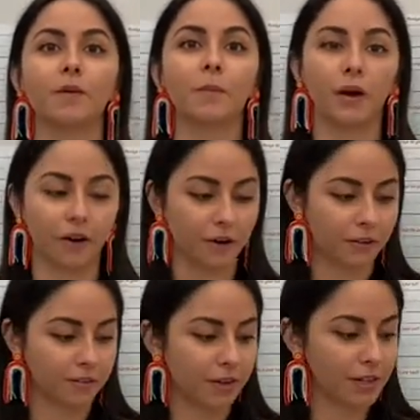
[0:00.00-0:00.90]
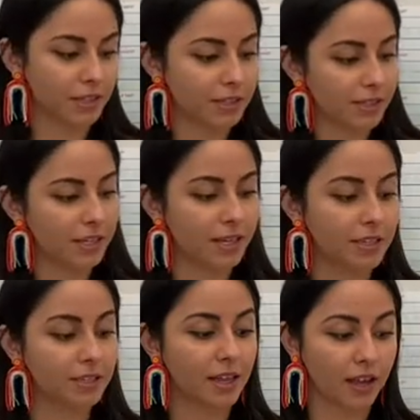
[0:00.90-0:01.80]
Perfect.
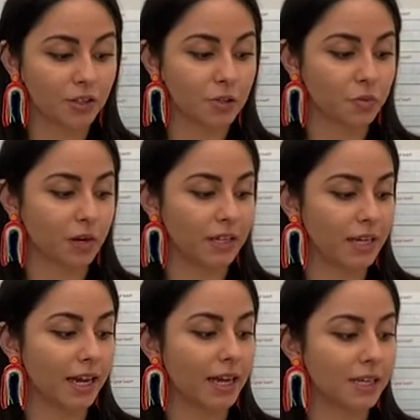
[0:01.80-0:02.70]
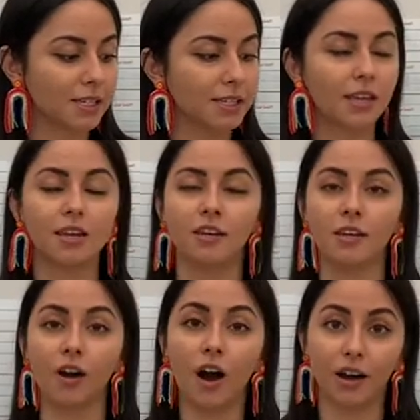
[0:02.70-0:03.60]
Next one is
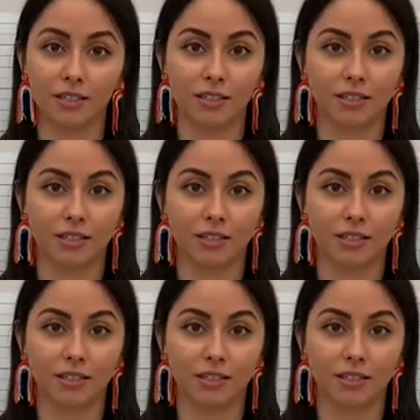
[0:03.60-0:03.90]
not.